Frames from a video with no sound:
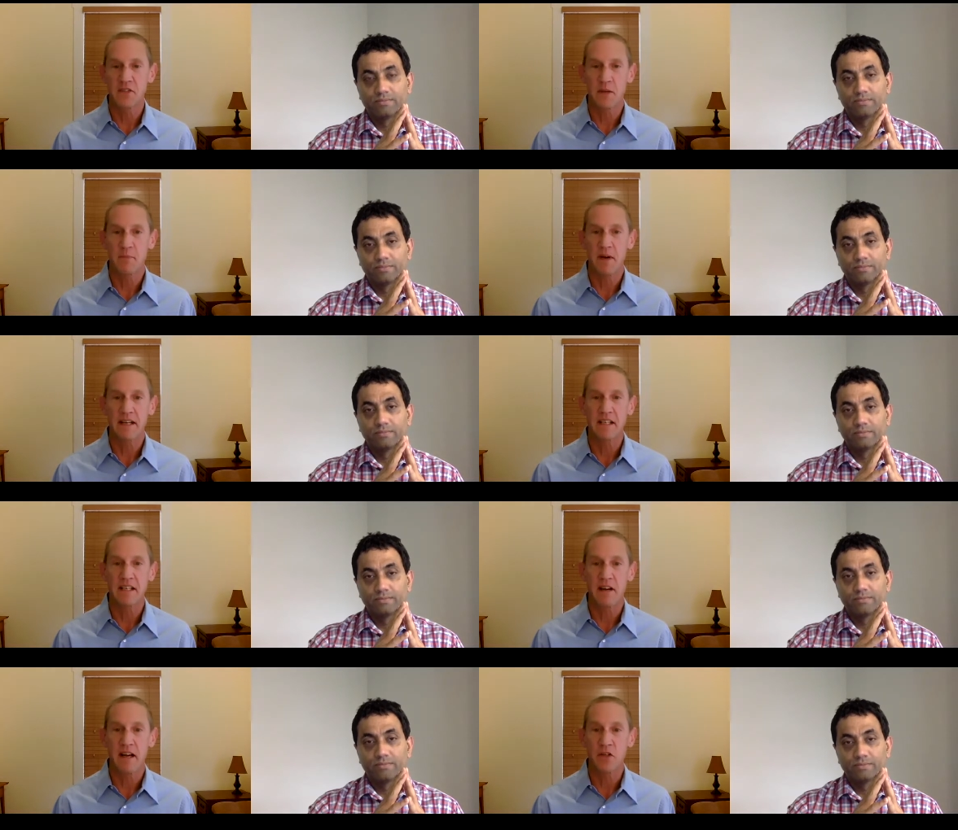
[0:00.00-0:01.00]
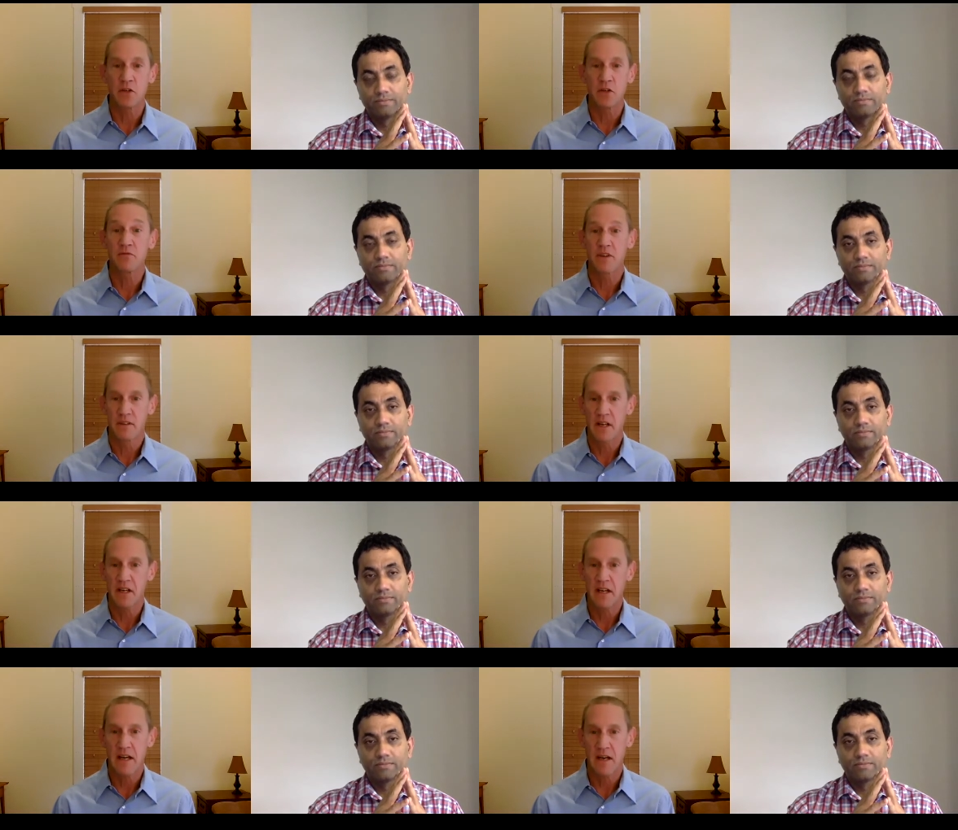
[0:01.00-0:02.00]
Speaker 1: some idea of how you've
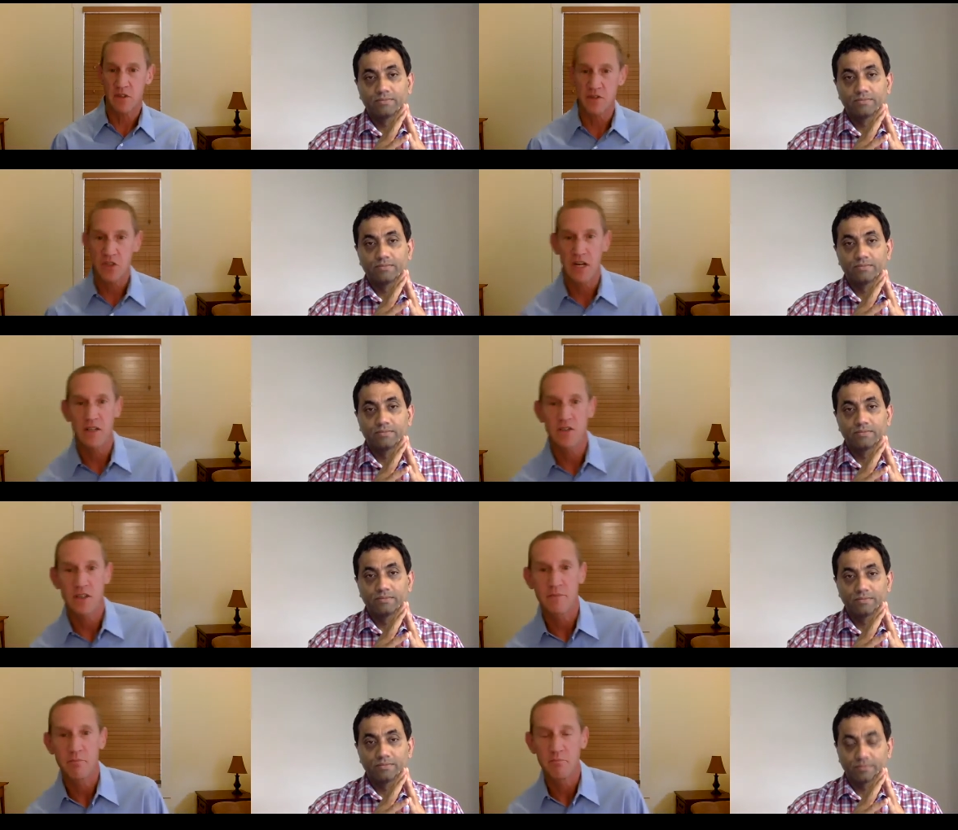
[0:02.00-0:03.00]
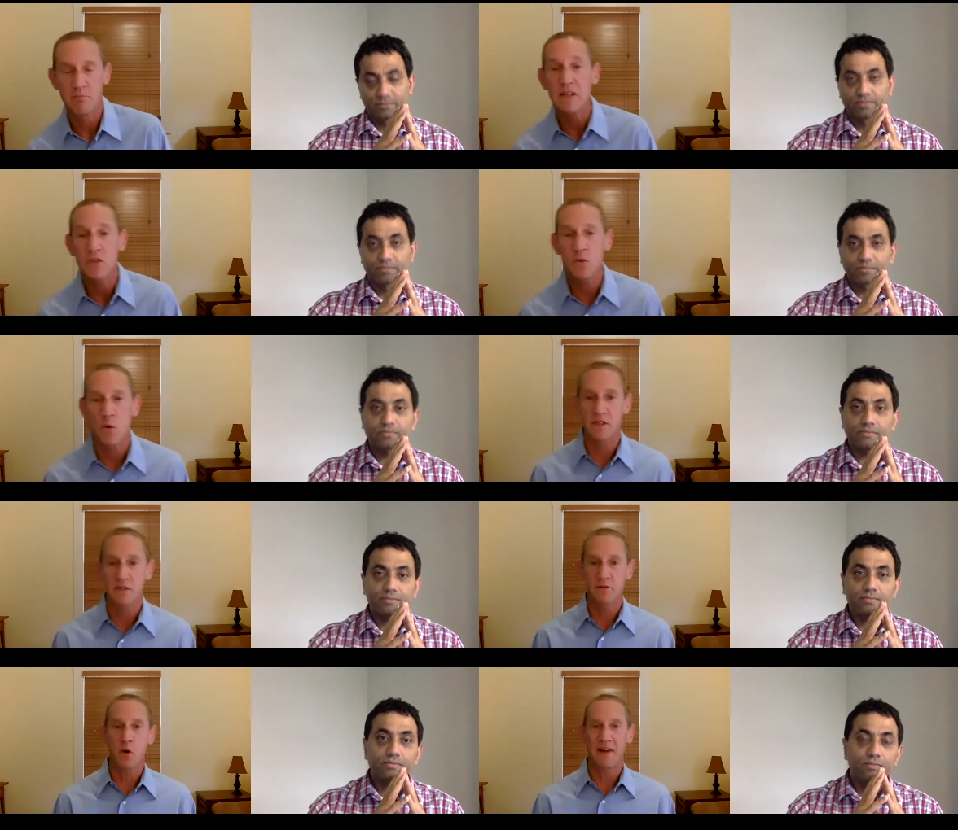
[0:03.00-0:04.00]
encountered change and big stories
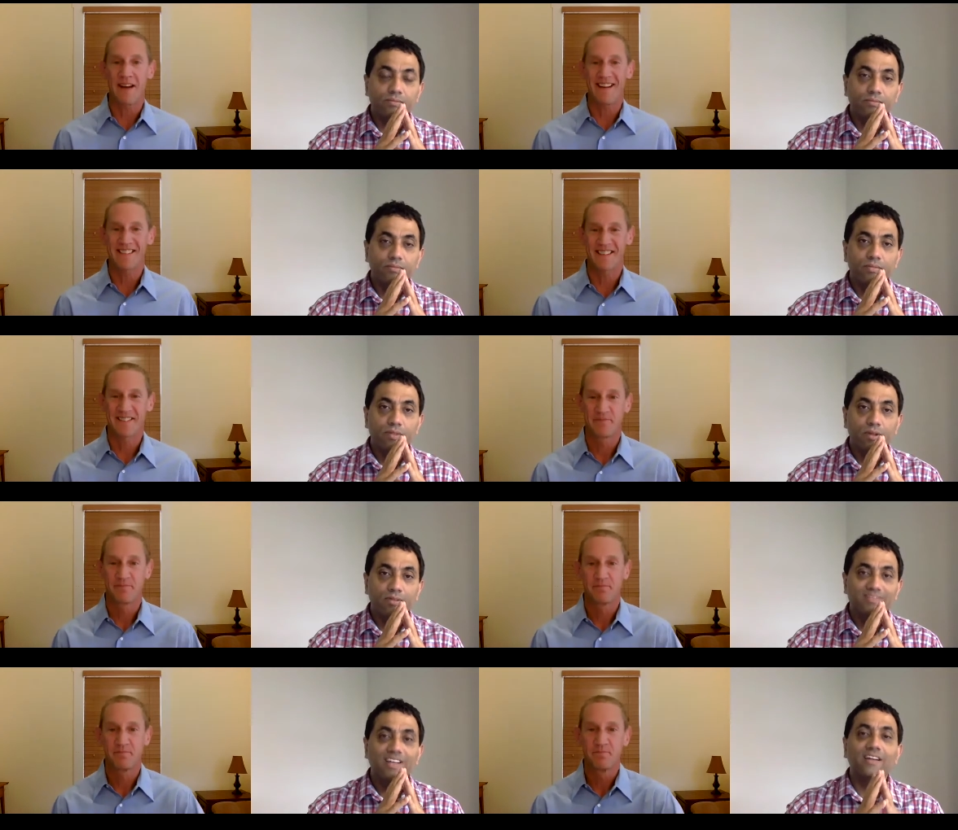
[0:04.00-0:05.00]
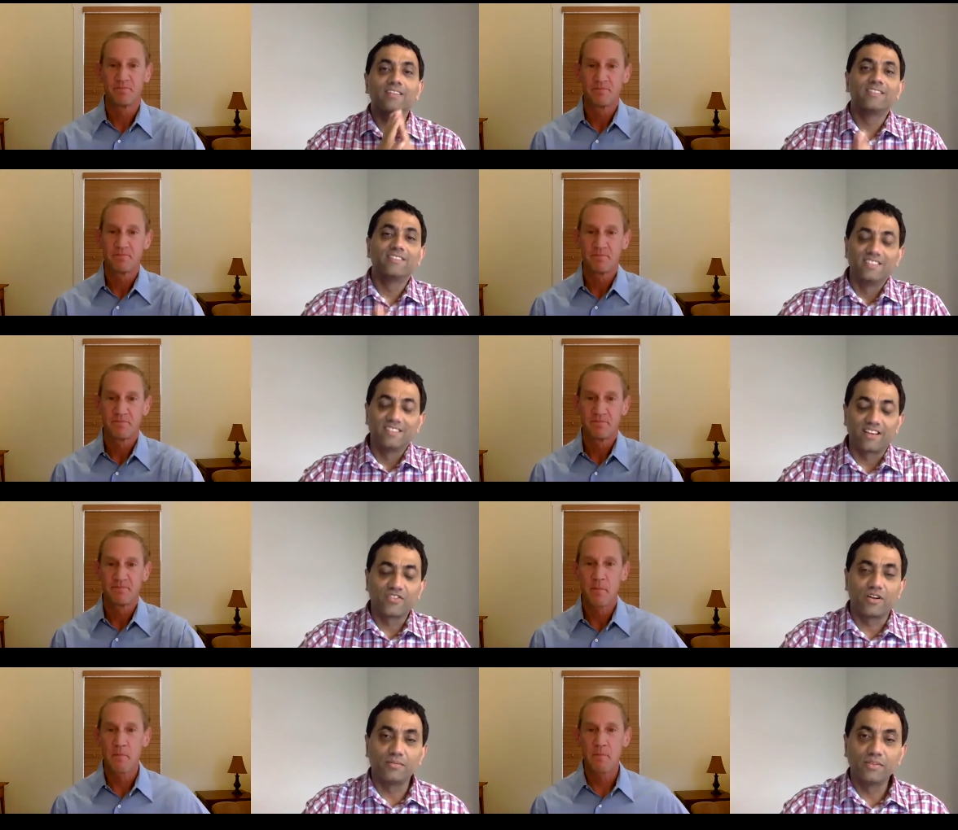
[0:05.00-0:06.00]
of your past?
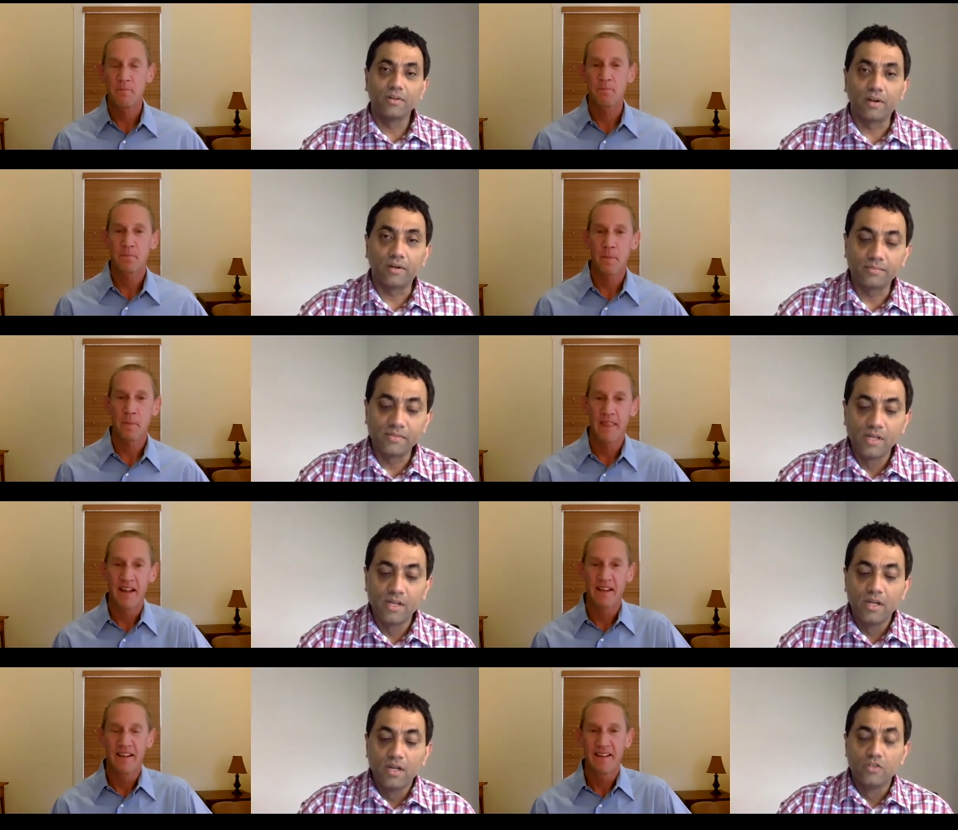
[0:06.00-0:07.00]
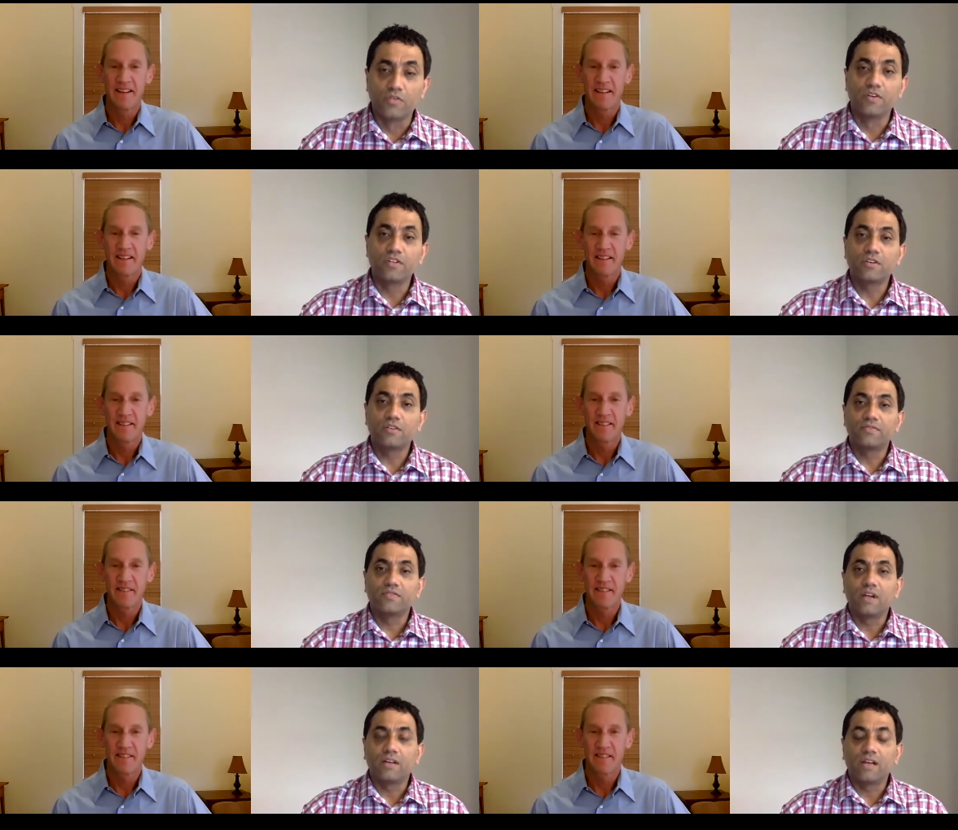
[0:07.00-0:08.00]
Thanks, Rob.
Speaker 2: Um, so first off,
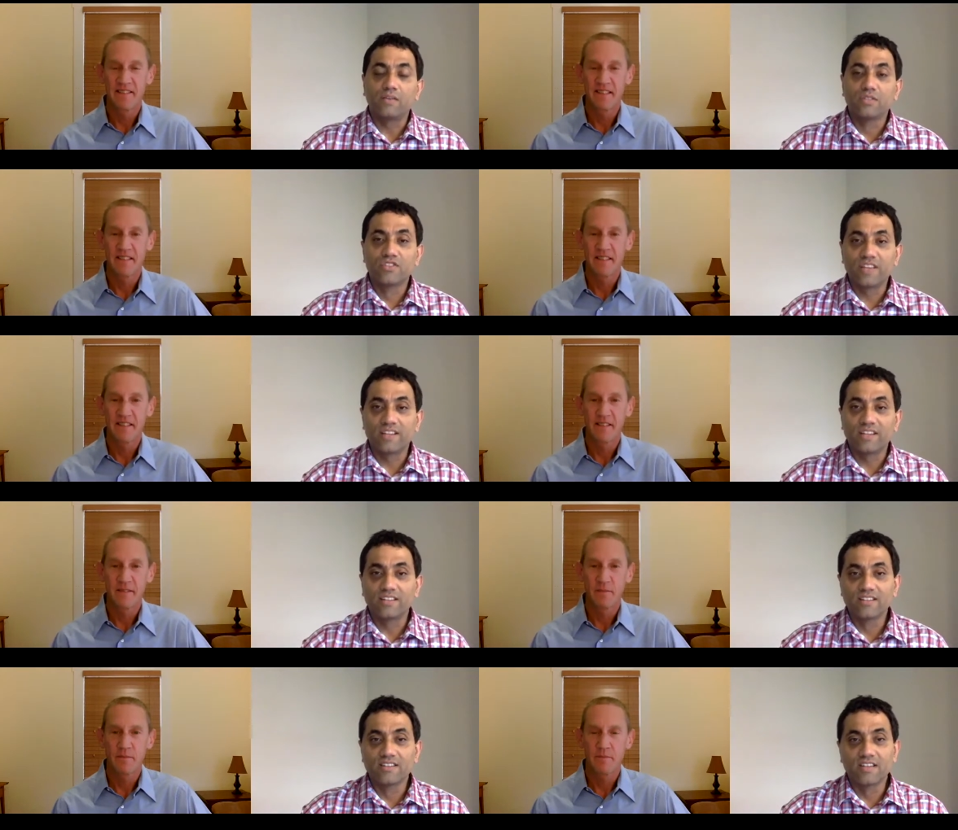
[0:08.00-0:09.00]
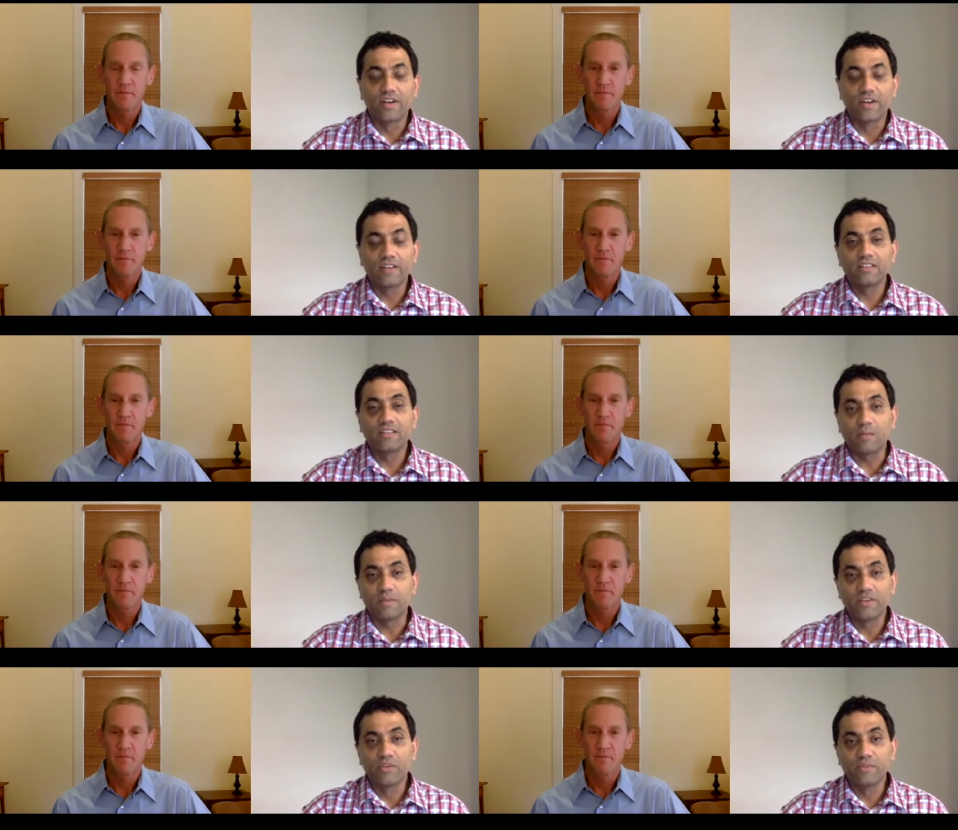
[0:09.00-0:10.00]
I, I, would say that this is a great
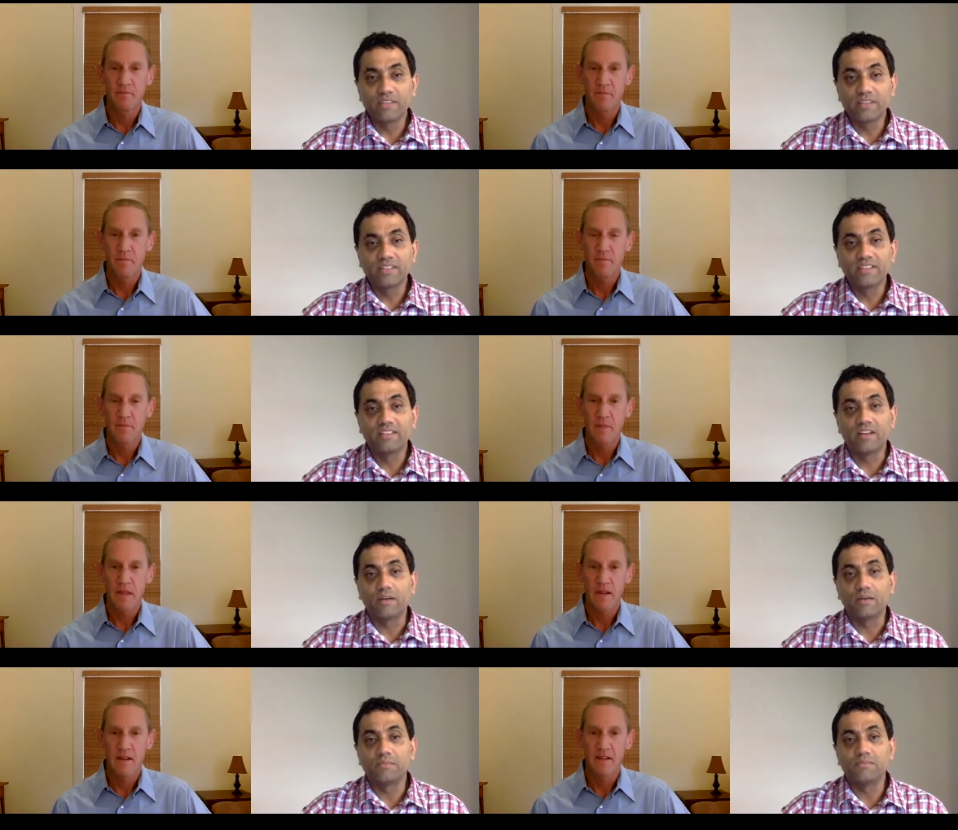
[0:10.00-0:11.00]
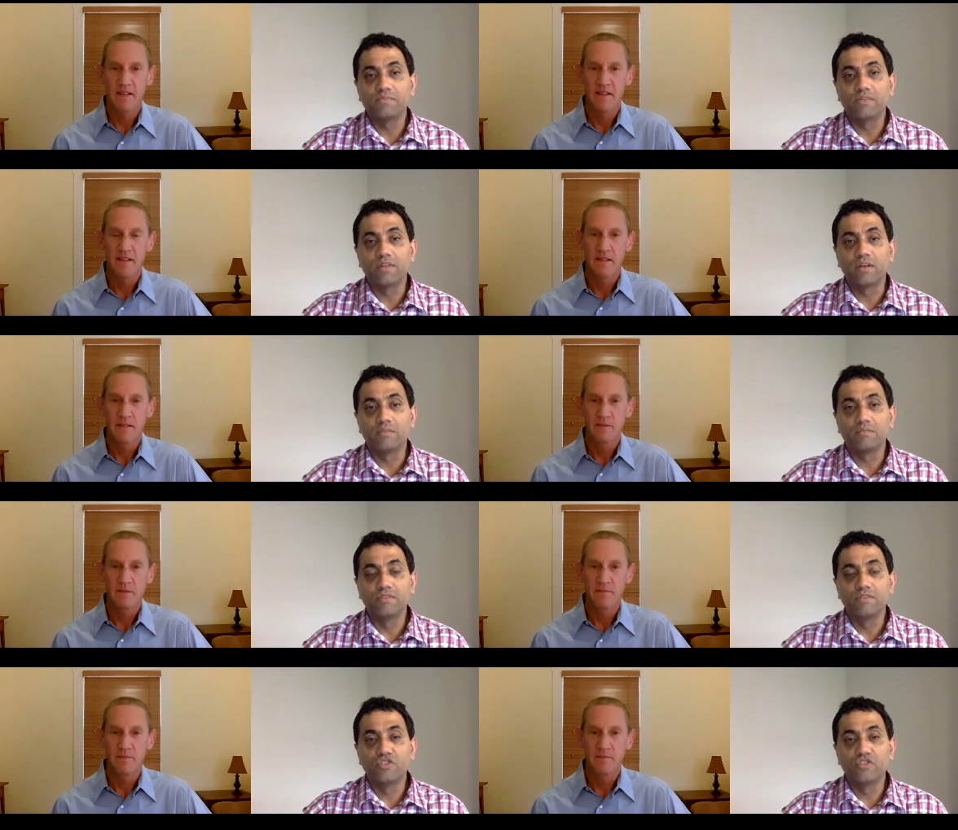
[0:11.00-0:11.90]
topic you picked, um, the, the